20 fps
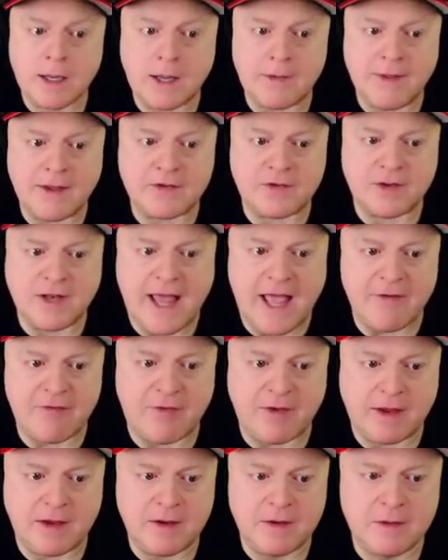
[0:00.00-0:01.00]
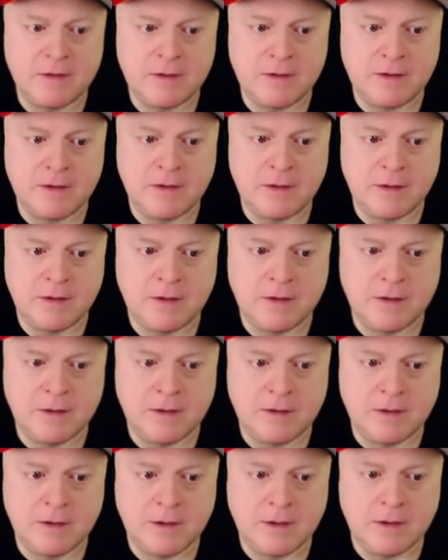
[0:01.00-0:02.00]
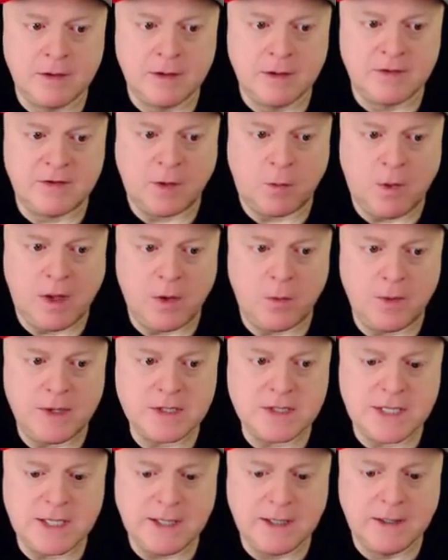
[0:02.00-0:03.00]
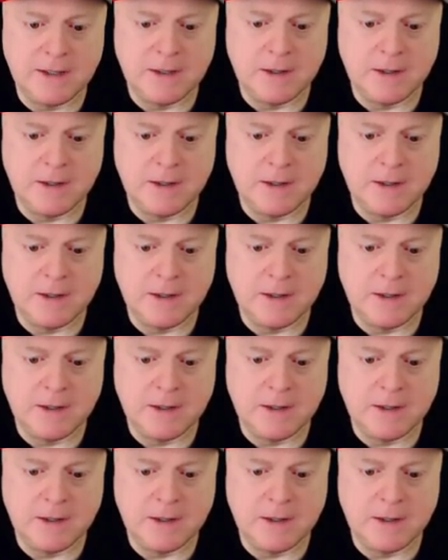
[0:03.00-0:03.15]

Okay, that's laughing. Is that Waluigi?